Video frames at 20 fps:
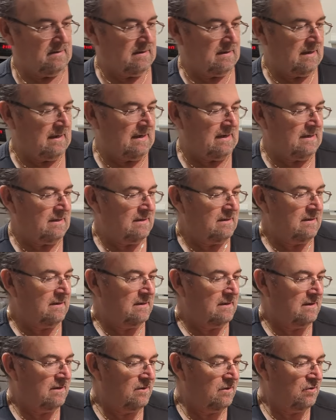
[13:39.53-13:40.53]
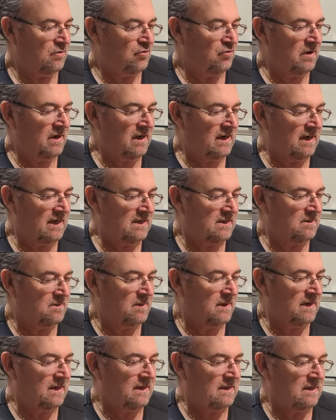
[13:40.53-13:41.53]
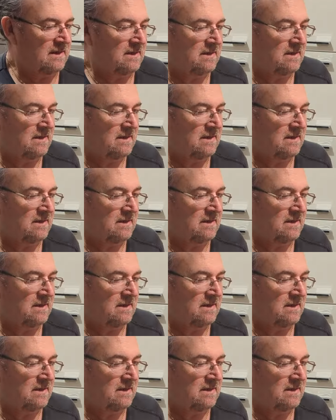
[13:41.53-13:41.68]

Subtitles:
and the trickiest bit,